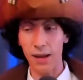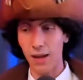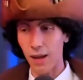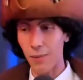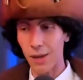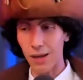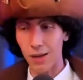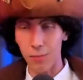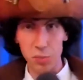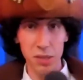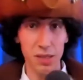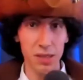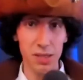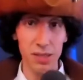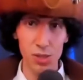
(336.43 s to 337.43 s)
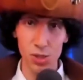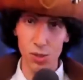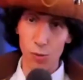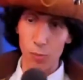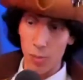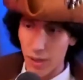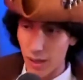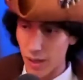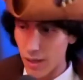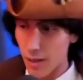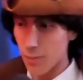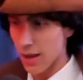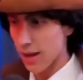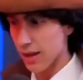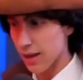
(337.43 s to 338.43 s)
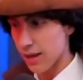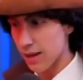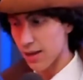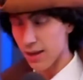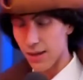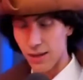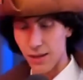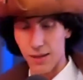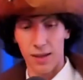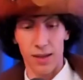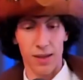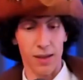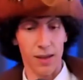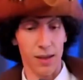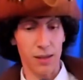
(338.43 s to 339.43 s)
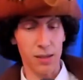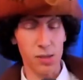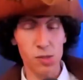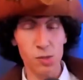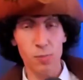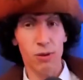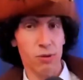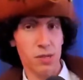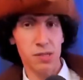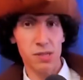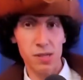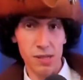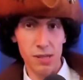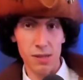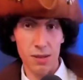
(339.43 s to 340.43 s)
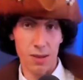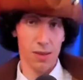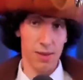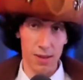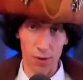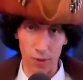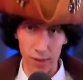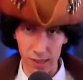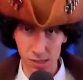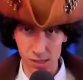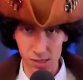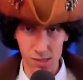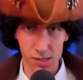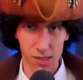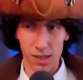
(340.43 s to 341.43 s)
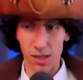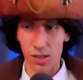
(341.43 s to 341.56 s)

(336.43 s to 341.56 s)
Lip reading: Am I completely stupid? Am I a conspiracy theorist?